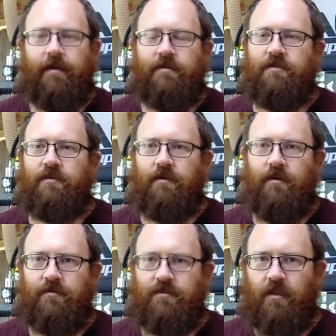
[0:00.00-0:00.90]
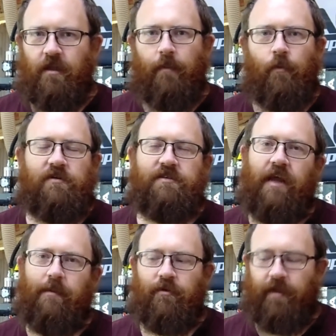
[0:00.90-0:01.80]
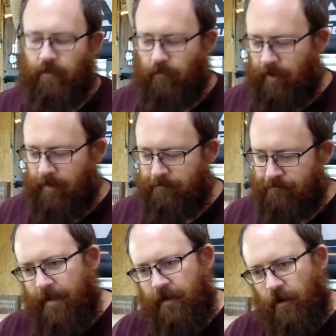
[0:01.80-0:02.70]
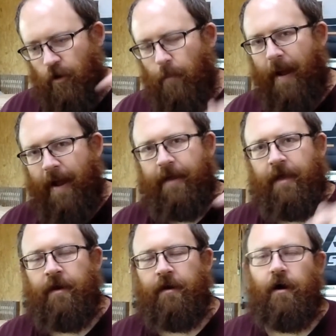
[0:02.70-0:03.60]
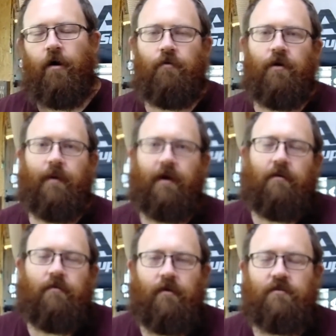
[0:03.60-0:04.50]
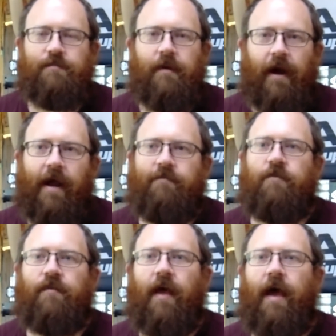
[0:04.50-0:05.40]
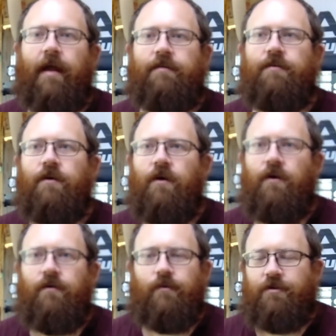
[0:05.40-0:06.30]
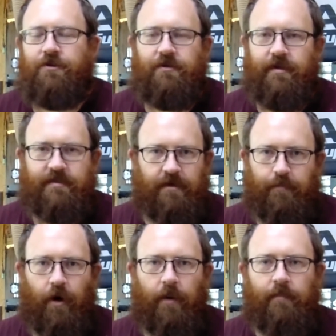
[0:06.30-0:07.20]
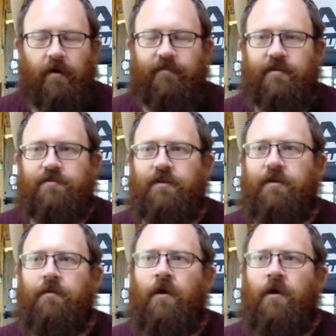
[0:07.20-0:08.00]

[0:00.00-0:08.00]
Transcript: It's just a lot more stable that way. And then I'll go back in and I'll run my clearance bit after that, which isn't a problem, obviously.